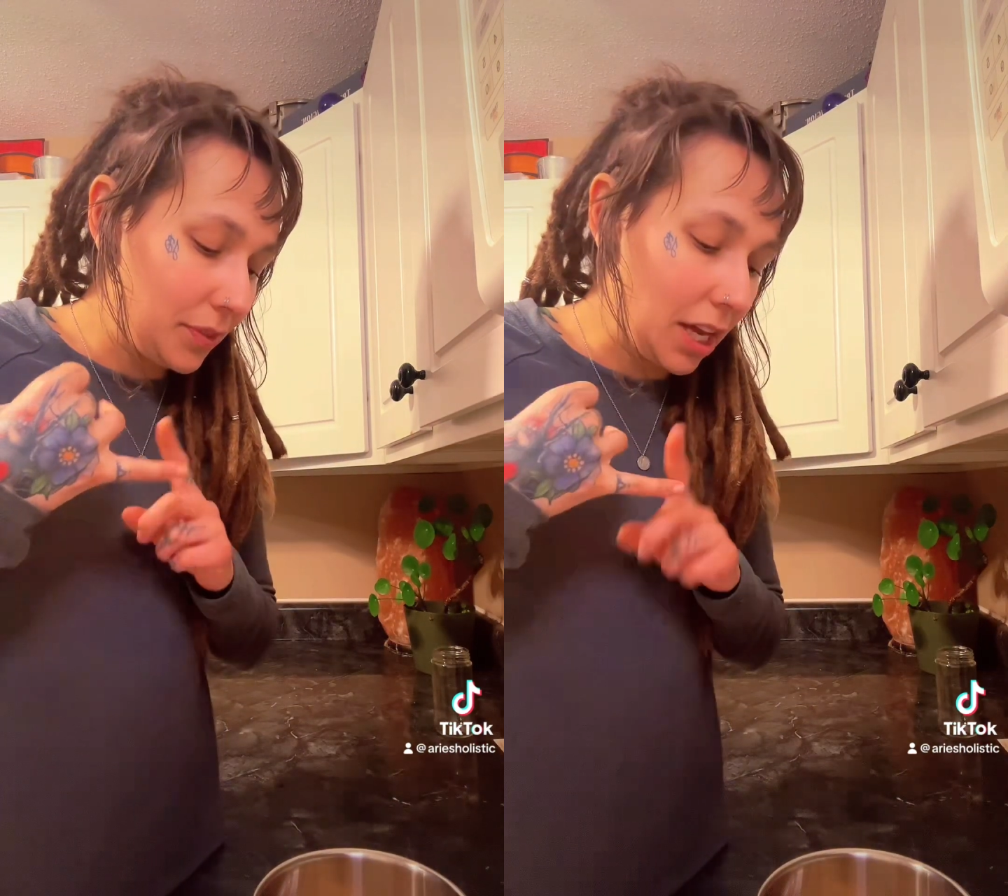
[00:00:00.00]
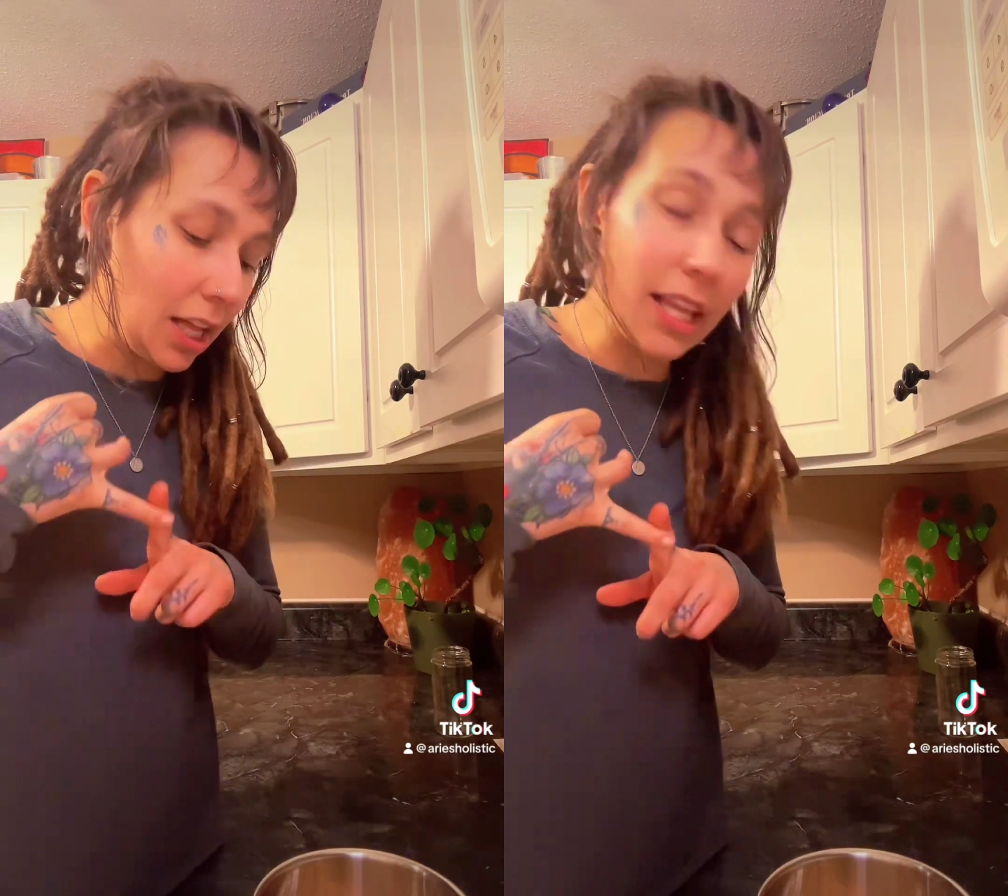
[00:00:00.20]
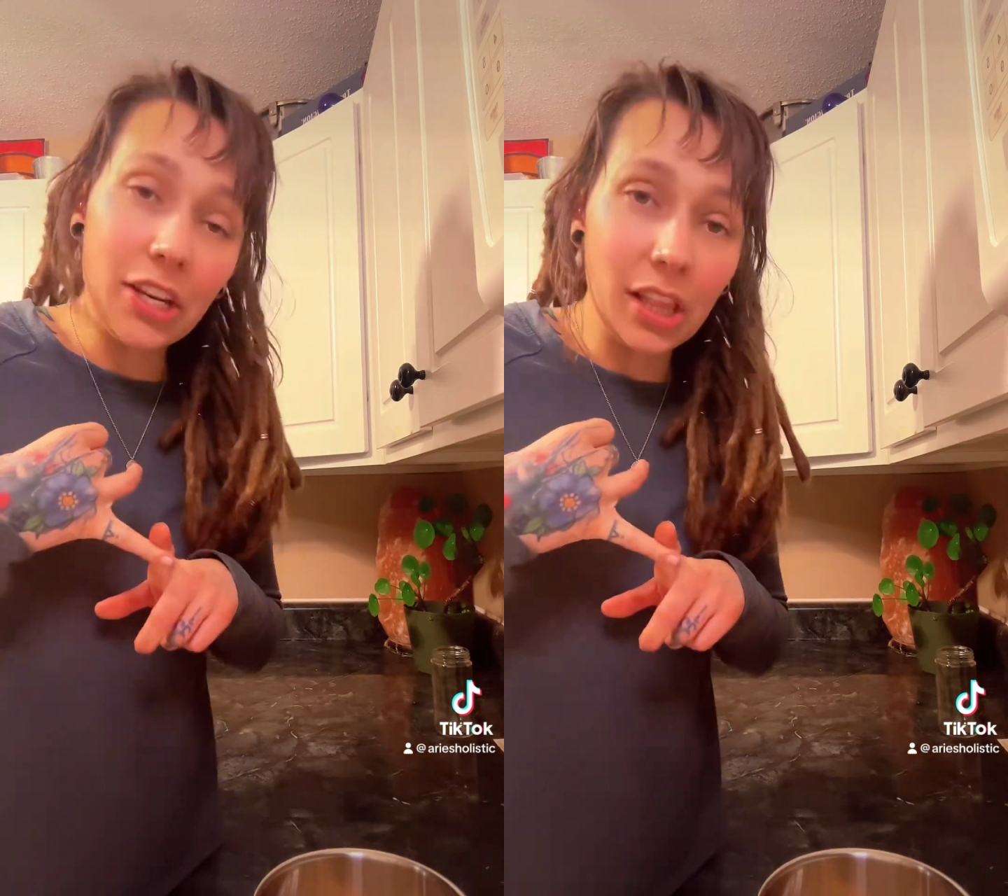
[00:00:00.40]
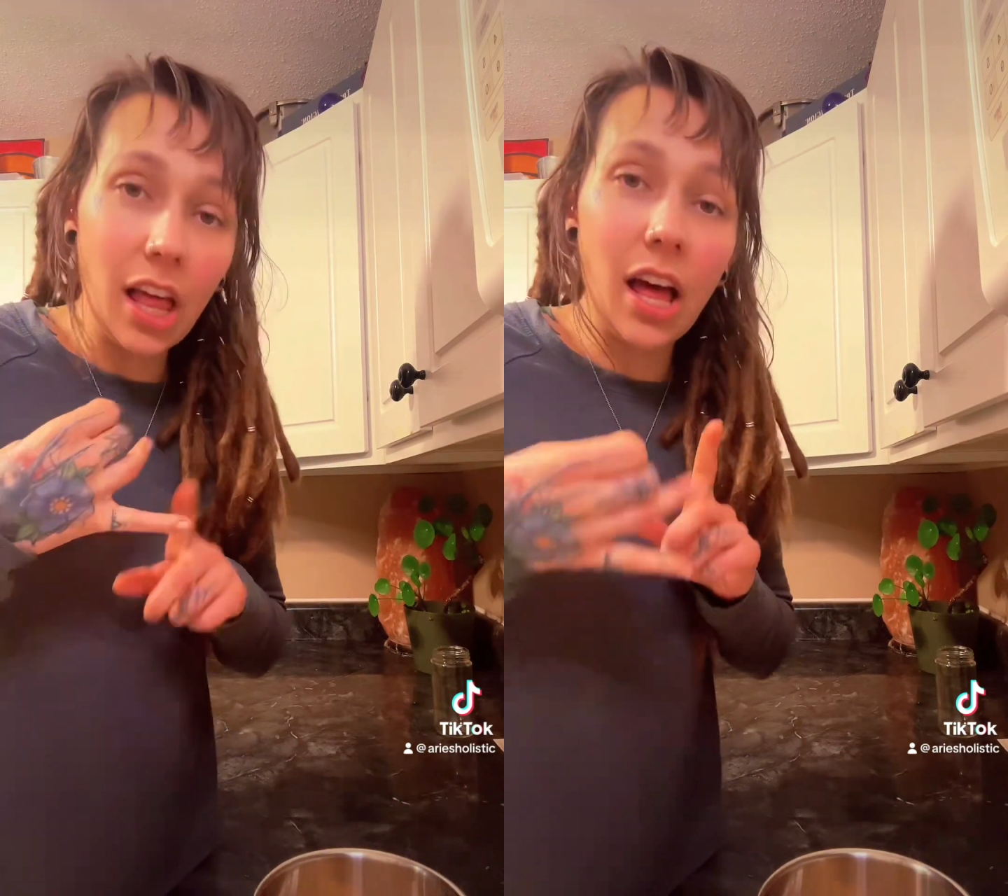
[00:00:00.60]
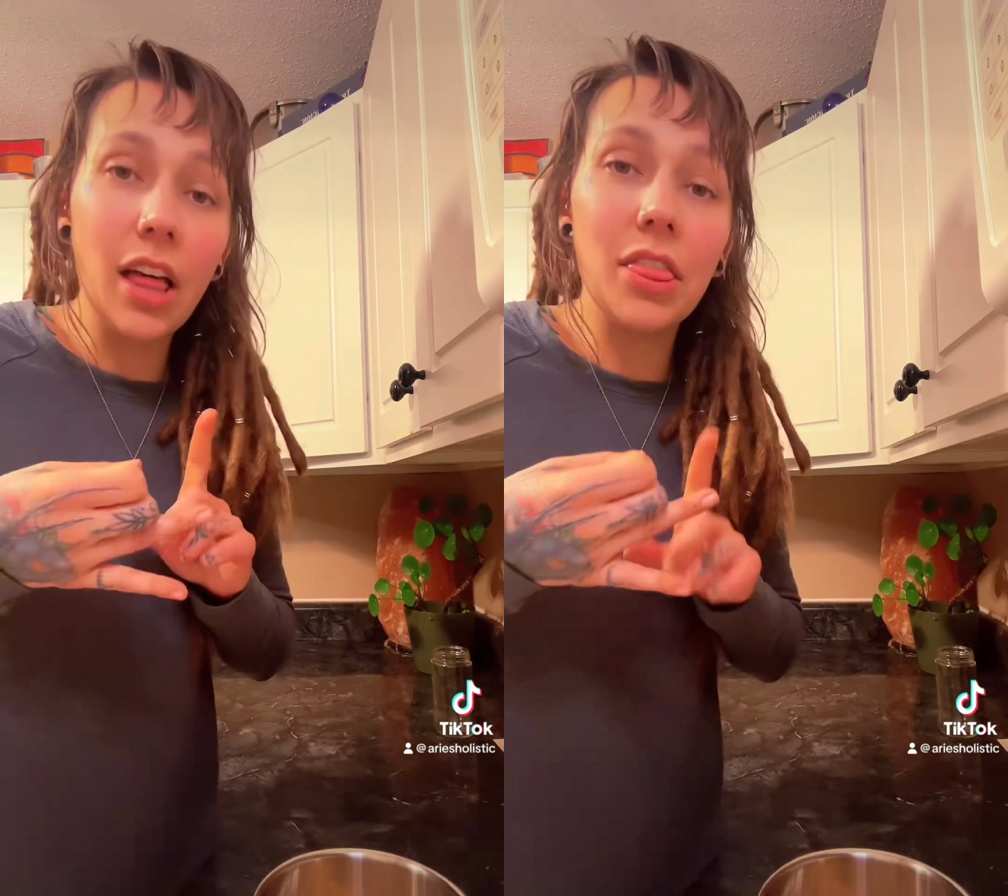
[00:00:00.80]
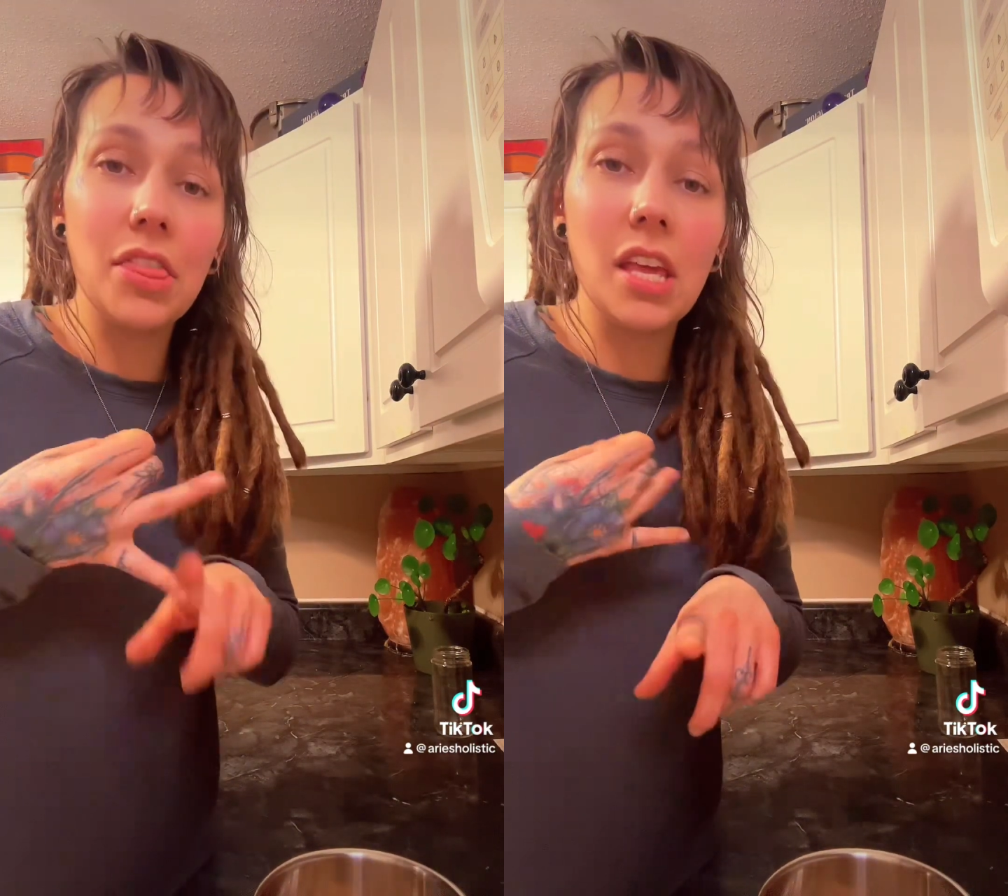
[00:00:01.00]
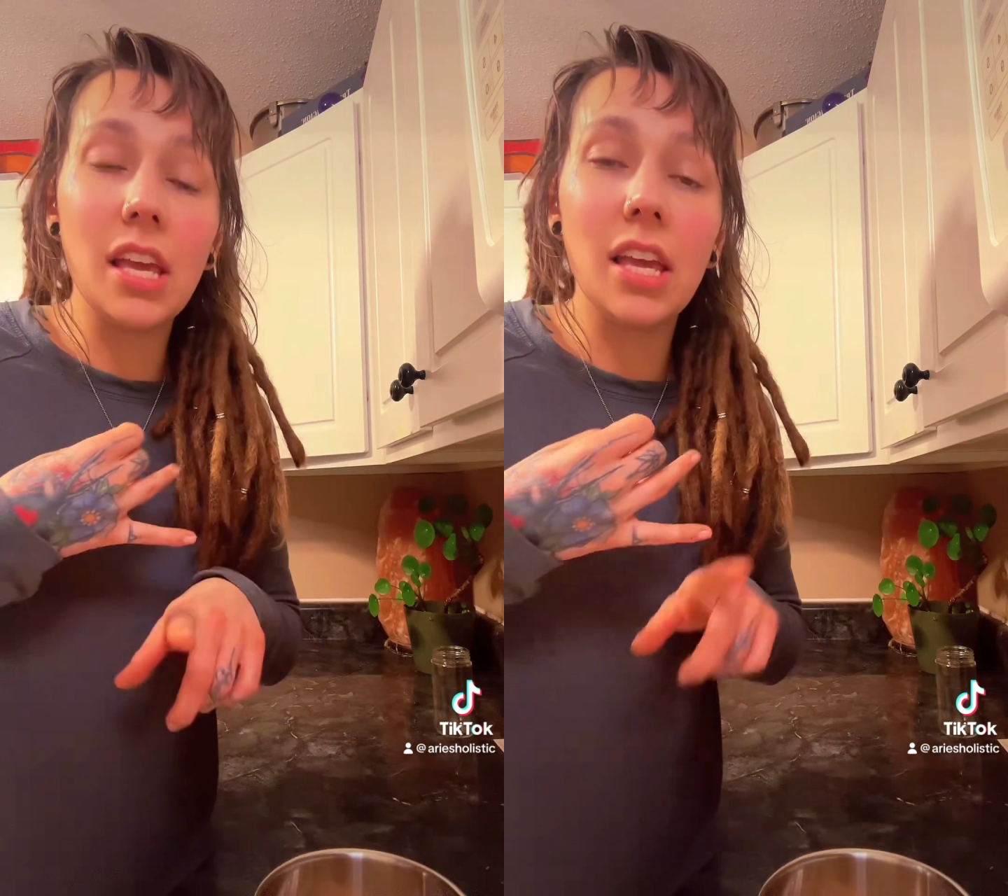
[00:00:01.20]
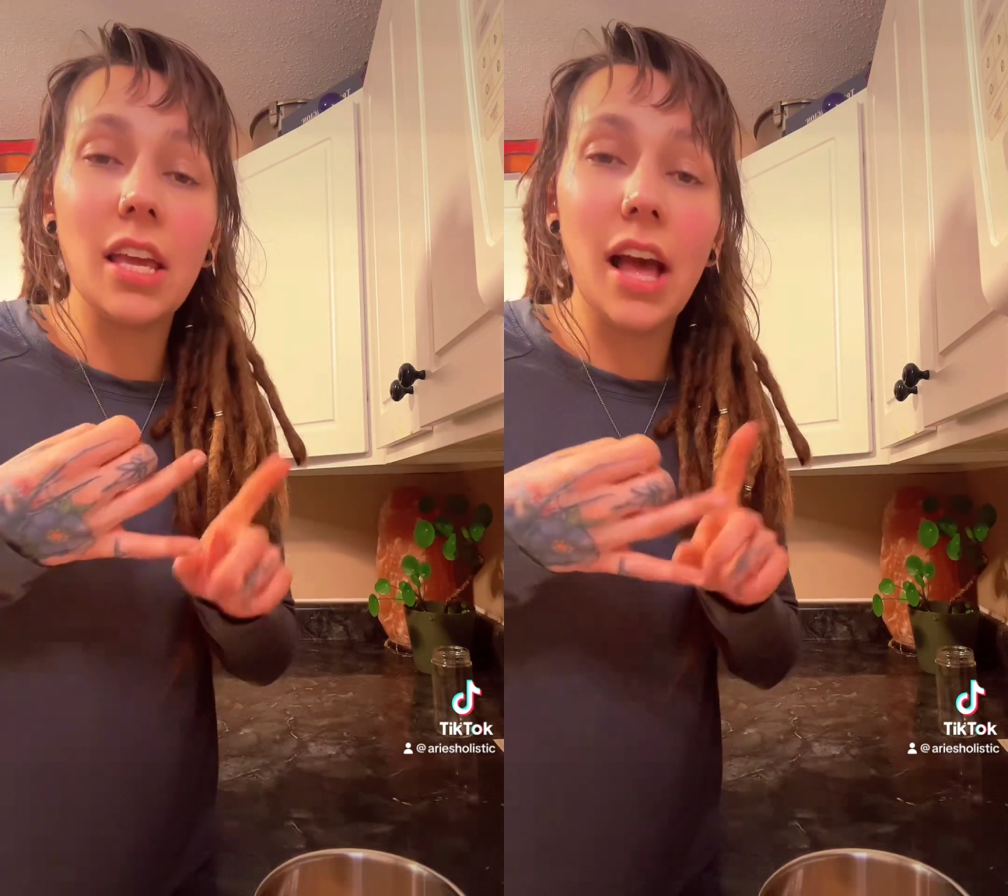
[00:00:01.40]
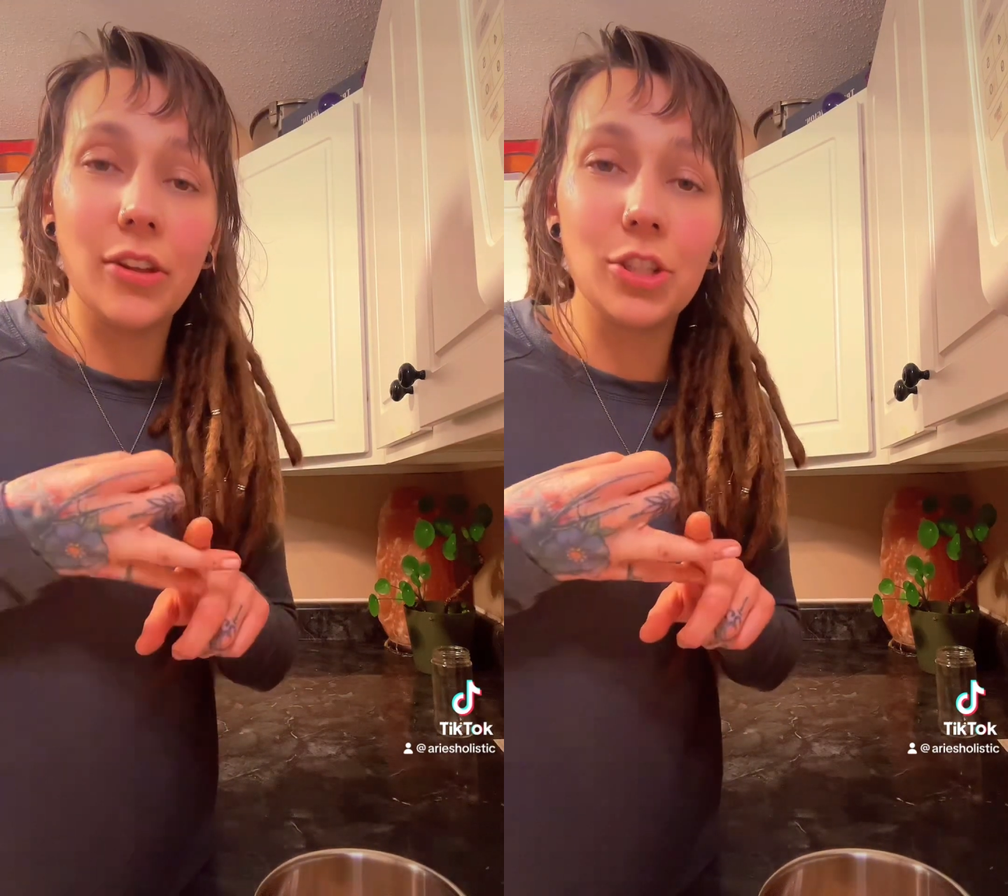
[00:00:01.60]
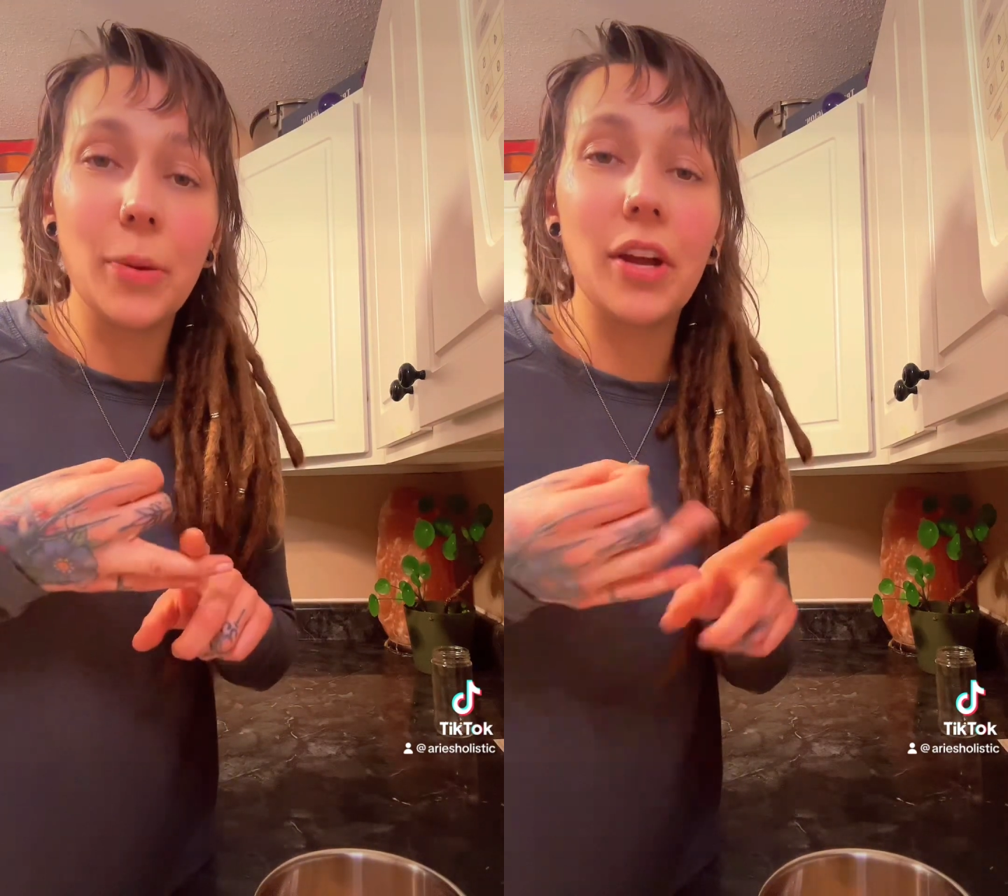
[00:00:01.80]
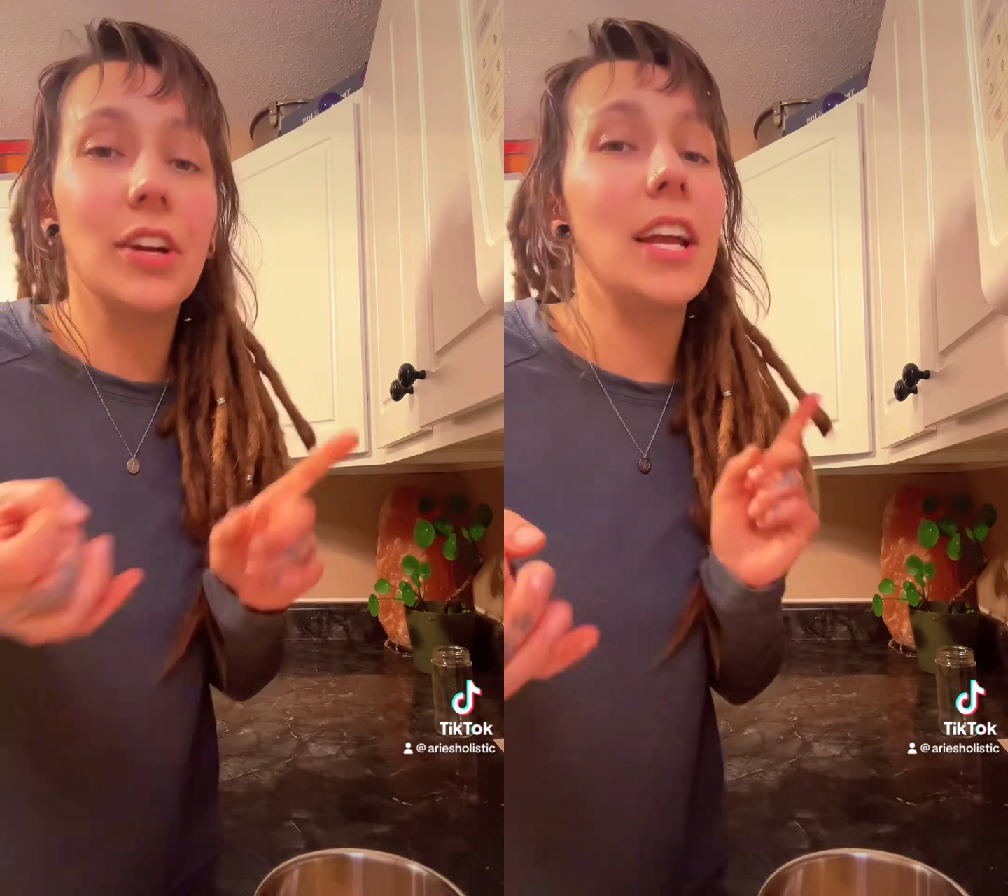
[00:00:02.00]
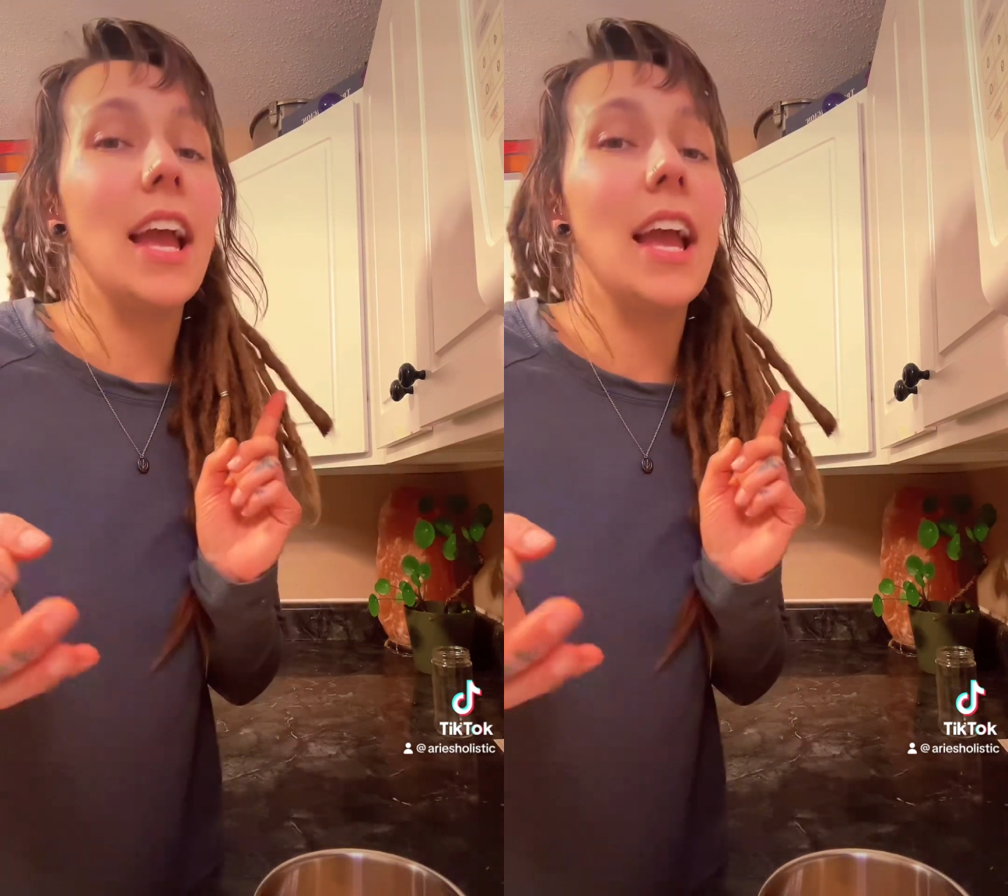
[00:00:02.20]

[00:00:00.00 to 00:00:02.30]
calendula, the elderberry,